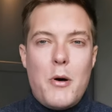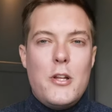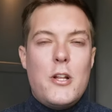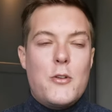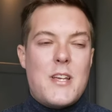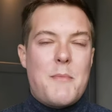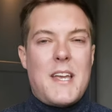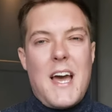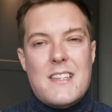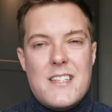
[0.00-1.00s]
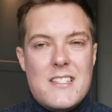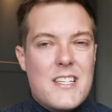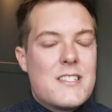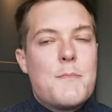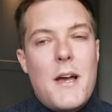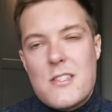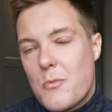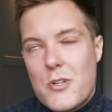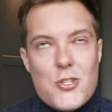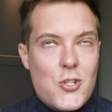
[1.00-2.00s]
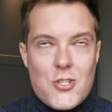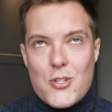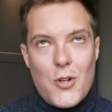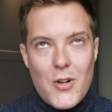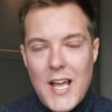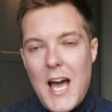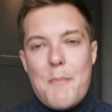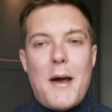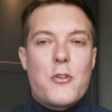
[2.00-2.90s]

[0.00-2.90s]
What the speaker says: Polyglutamic acid depends on which studies you look at,